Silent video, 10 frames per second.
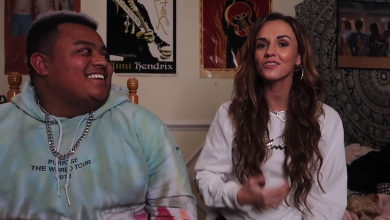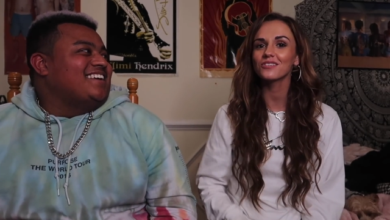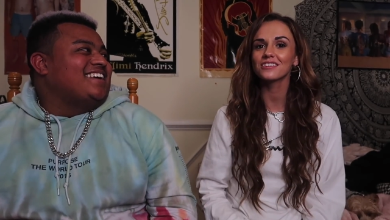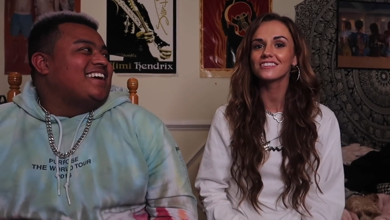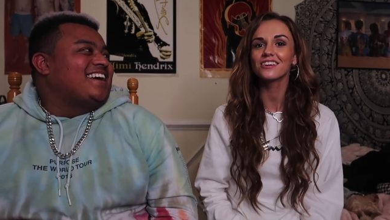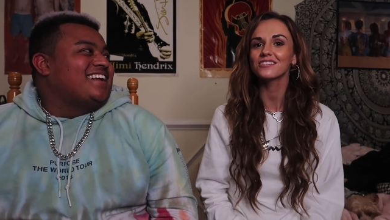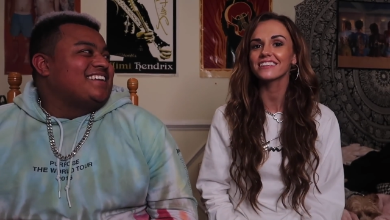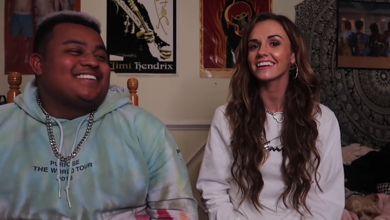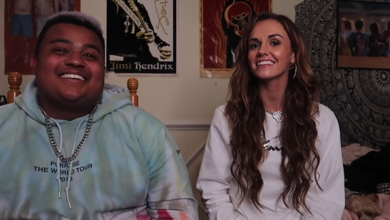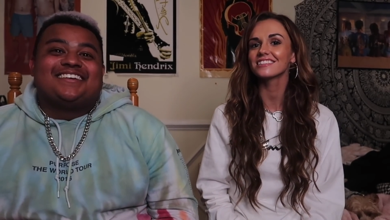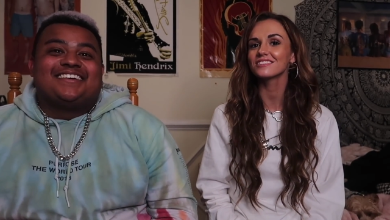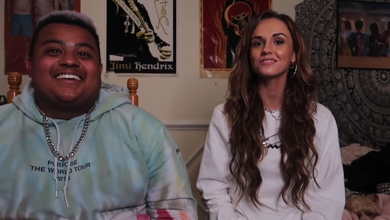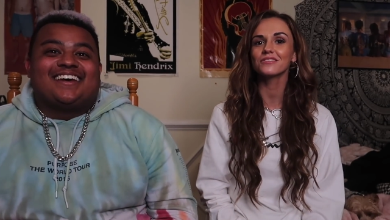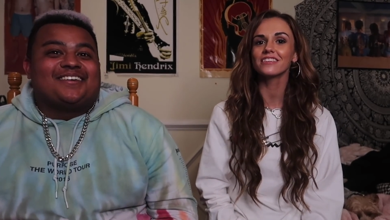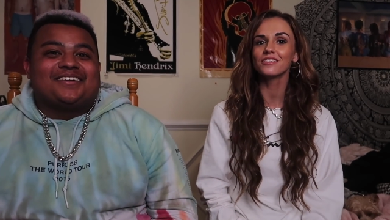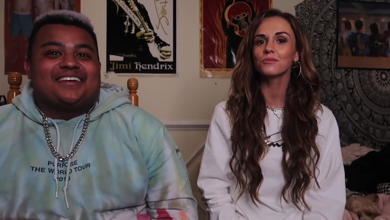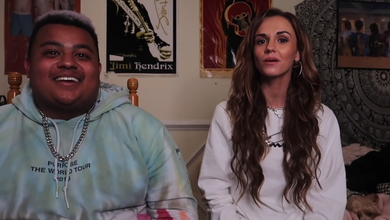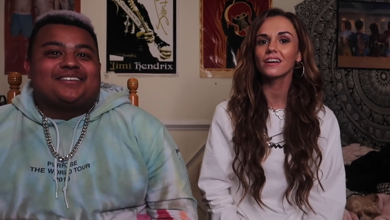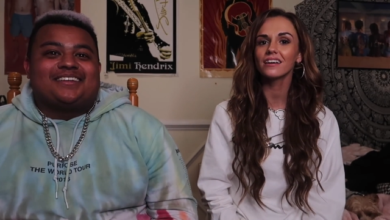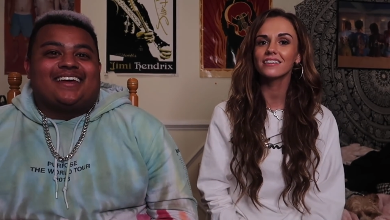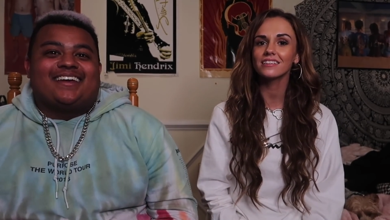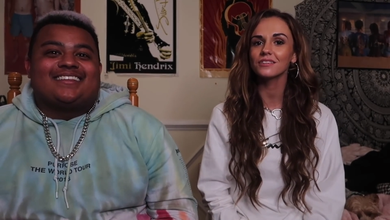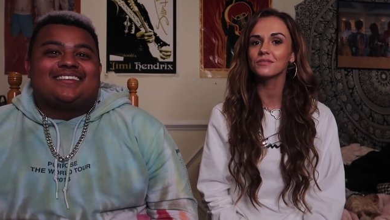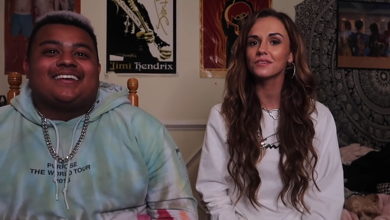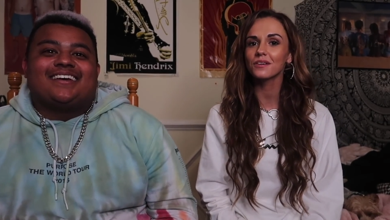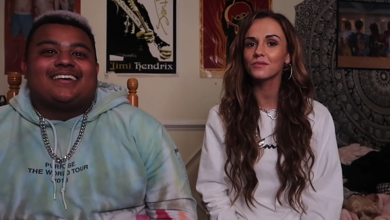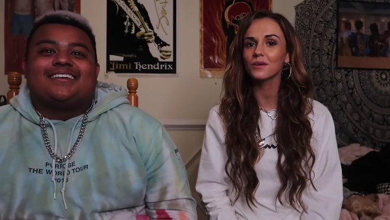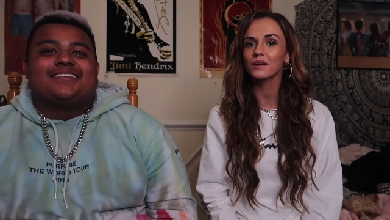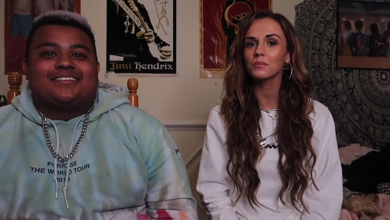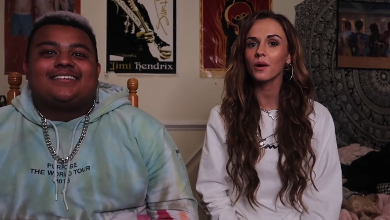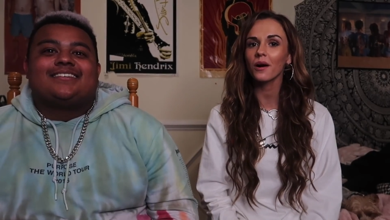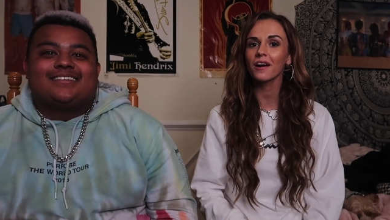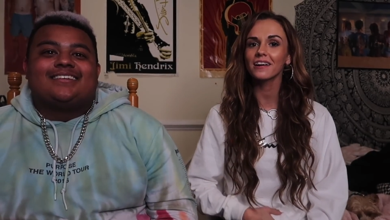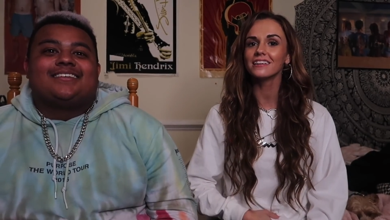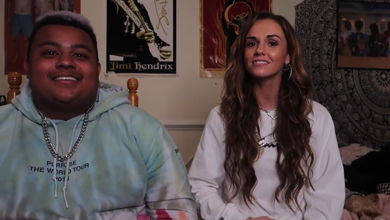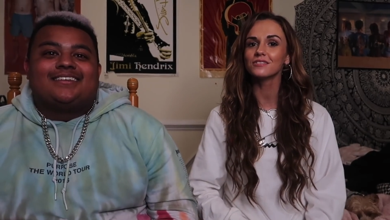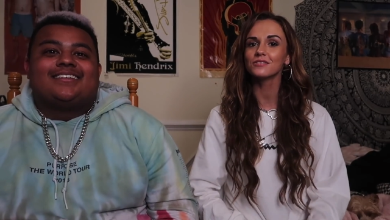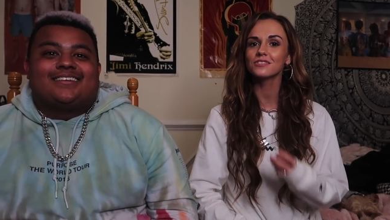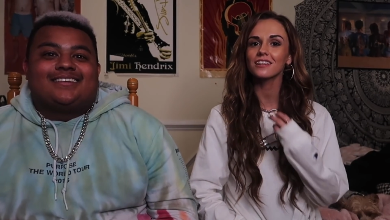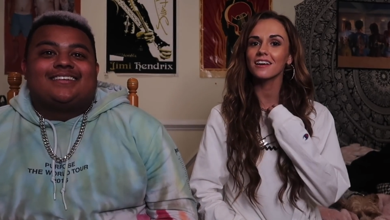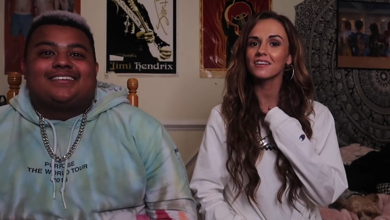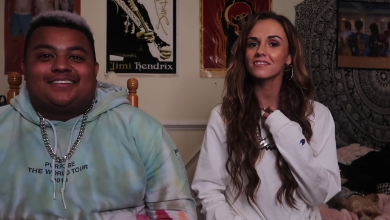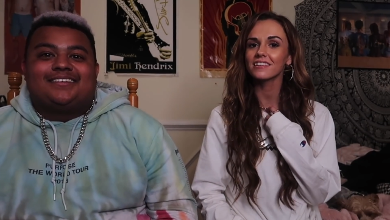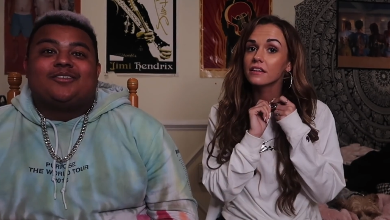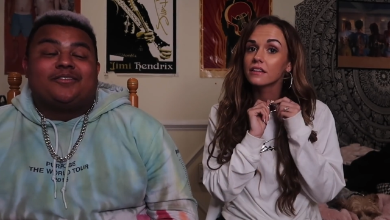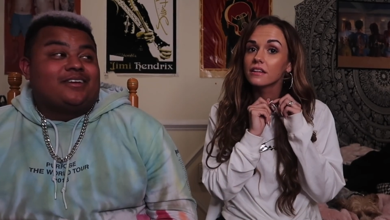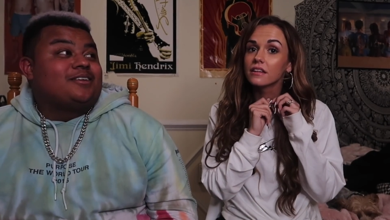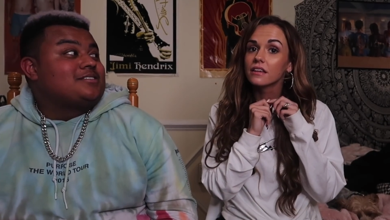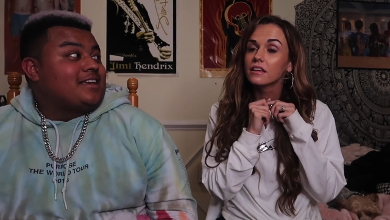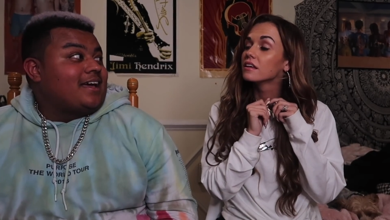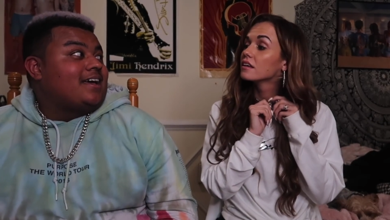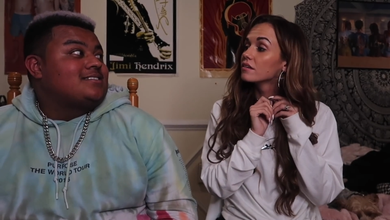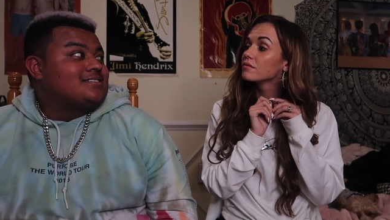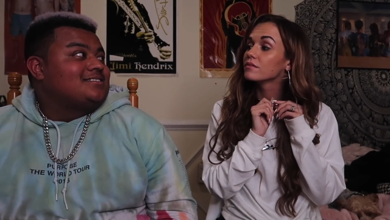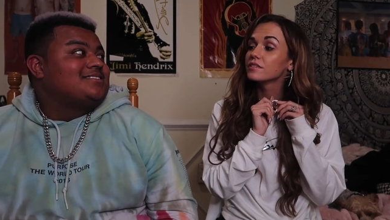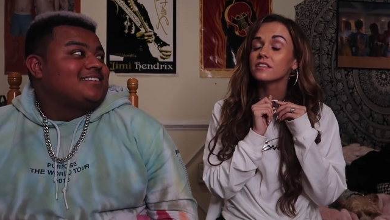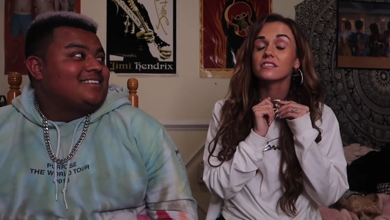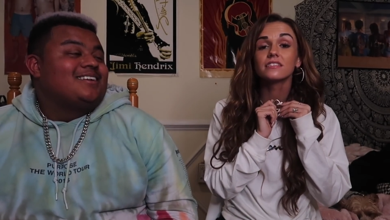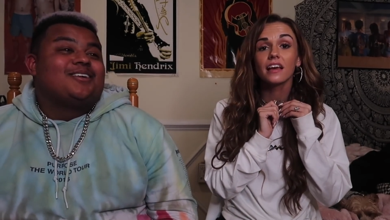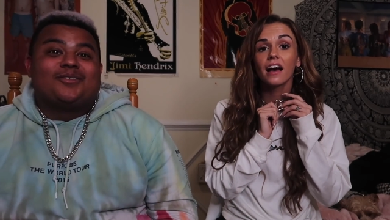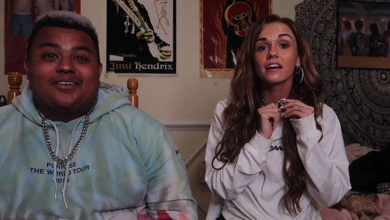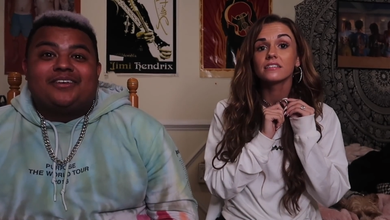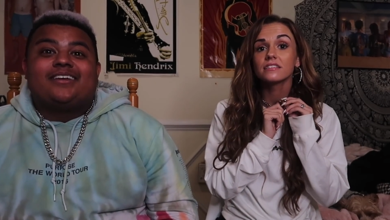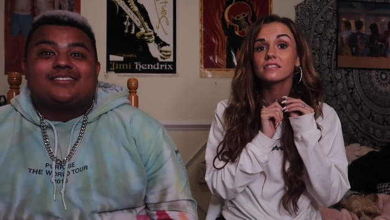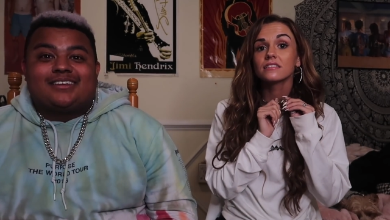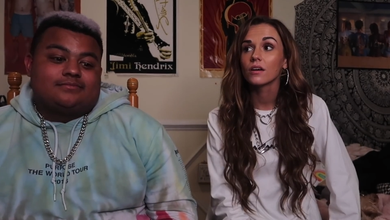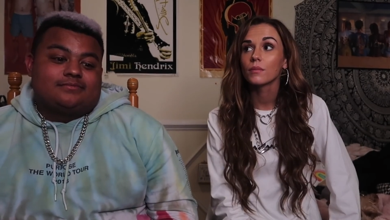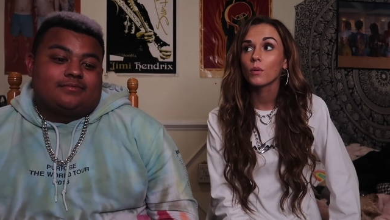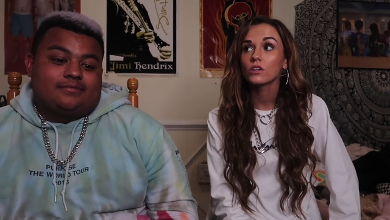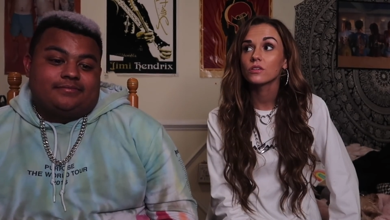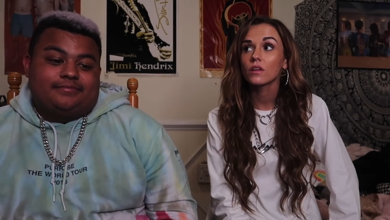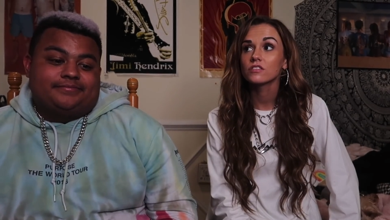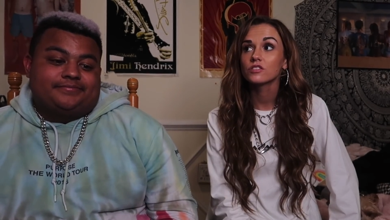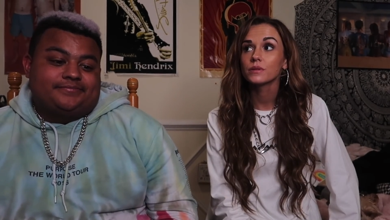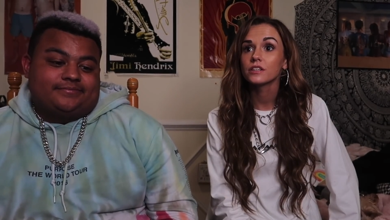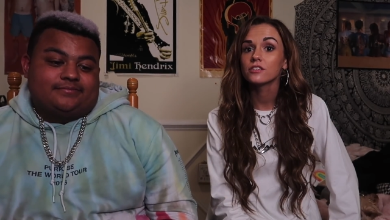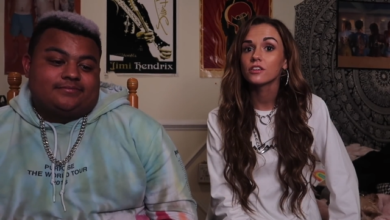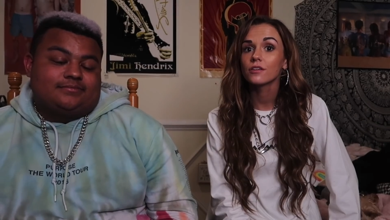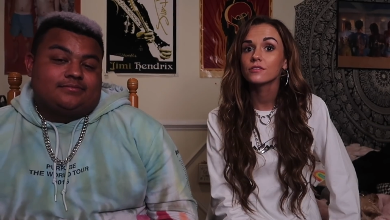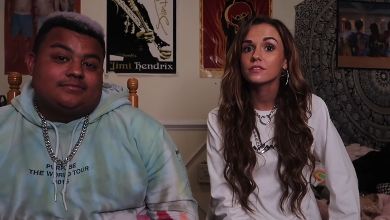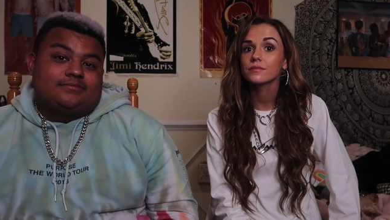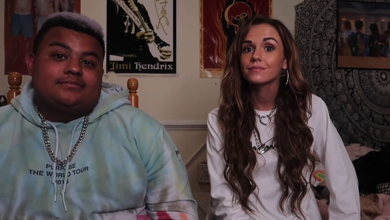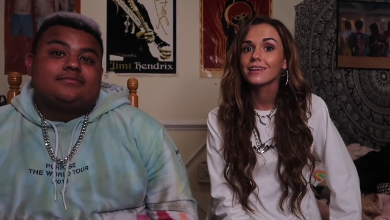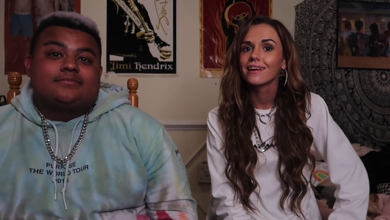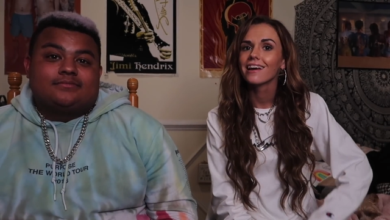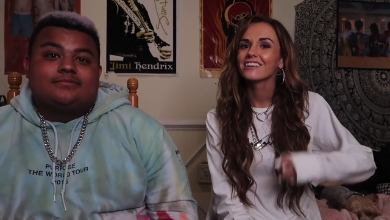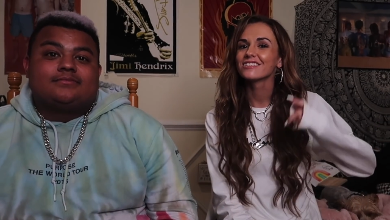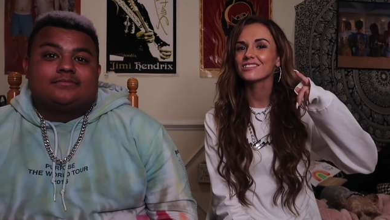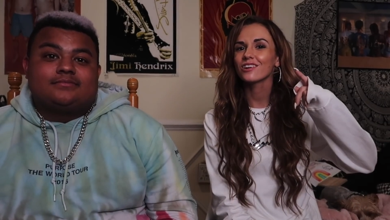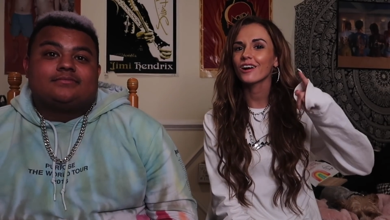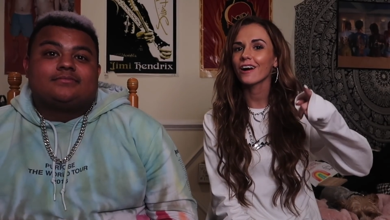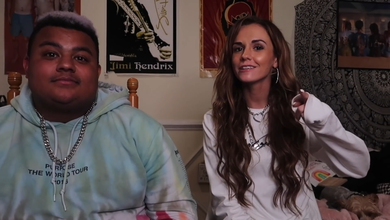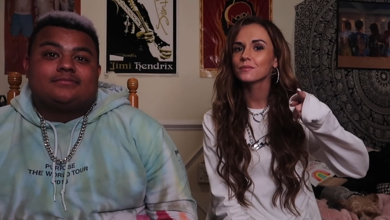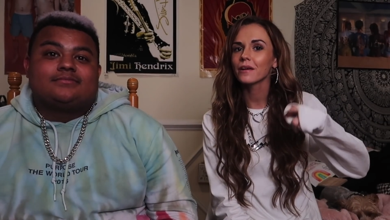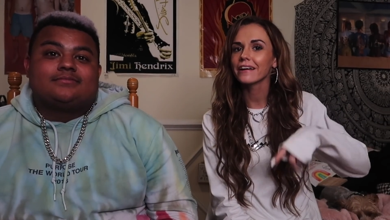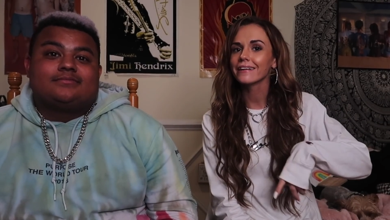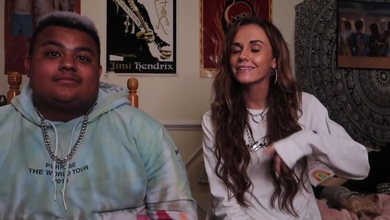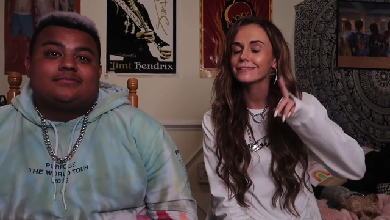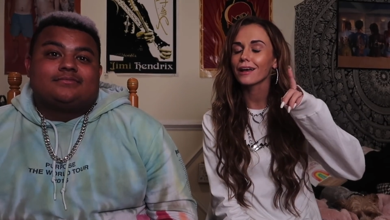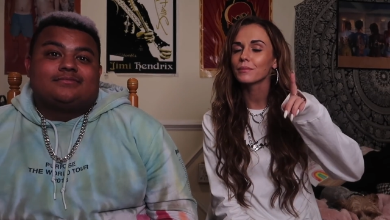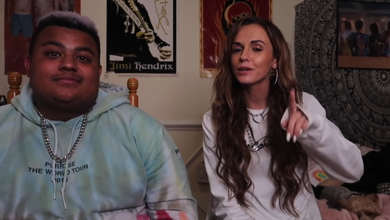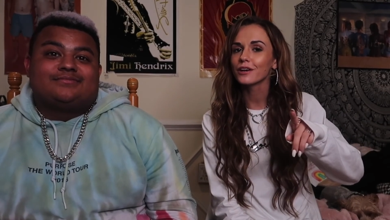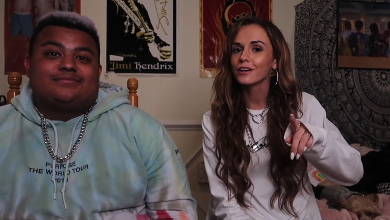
Speaker 1: don't, yeah, don't dance. You, you work, dance, you, yeah. you, work at a bar and you do stuff.
Speaker 2: Riverdale is gas.
Speaker 1: Riverdale is gas. Riverdale is gas. Um, I watch a lot of superhero shows. I'm gonna start cosplaying because I'm a